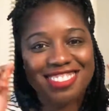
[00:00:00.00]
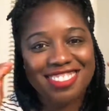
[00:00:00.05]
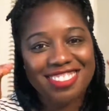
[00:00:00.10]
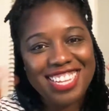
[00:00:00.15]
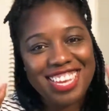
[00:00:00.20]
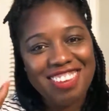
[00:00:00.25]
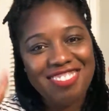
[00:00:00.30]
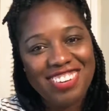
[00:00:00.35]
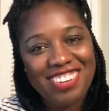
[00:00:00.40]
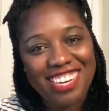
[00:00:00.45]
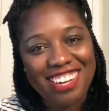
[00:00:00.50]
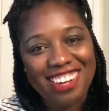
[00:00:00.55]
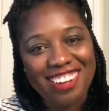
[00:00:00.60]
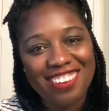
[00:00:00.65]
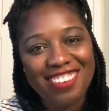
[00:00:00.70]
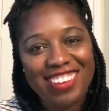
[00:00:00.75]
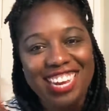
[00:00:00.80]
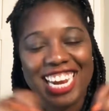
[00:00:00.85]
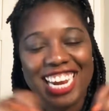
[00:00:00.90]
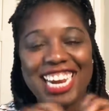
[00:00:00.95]
Let me
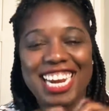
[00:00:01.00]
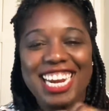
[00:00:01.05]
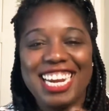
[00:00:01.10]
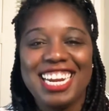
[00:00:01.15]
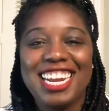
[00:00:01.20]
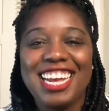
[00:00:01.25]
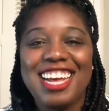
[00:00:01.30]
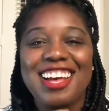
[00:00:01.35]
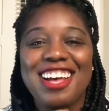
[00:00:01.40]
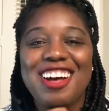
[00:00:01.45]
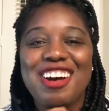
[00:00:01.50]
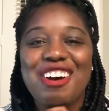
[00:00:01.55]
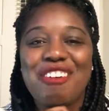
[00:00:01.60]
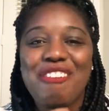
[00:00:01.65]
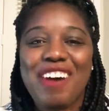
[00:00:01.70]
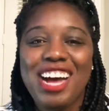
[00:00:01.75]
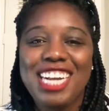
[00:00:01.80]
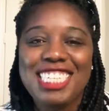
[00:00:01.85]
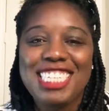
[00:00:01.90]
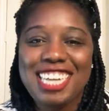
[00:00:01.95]
know, and
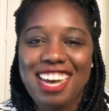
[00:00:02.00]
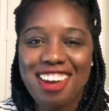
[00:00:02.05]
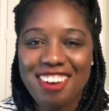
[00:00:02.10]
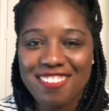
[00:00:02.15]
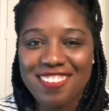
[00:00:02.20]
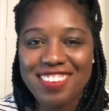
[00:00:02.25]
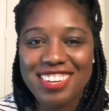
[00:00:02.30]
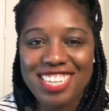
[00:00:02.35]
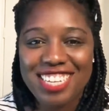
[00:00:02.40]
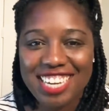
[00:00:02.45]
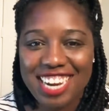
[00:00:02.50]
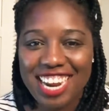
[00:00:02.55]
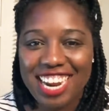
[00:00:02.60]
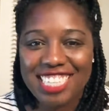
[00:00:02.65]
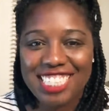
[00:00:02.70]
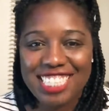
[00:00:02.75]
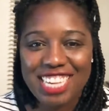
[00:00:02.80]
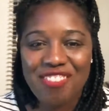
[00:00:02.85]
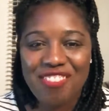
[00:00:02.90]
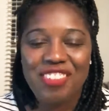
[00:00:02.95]
watch out for the
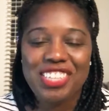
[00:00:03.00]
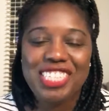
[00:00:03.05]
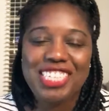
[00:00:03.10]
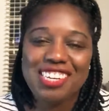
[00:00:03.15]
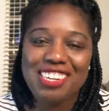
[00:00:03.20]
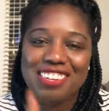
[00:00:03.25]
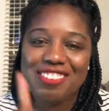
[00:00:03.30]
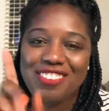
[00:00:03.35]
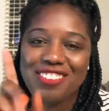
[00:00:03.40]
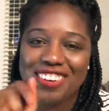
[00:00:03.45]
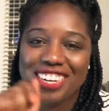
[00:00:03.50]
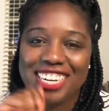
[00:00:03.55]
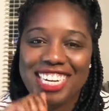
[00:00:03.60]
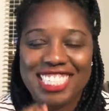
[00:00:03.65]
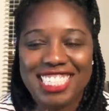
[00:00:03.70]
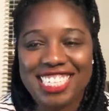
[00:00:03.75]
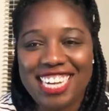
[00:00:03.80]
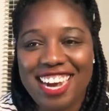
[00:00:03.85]
next episode of Courtney's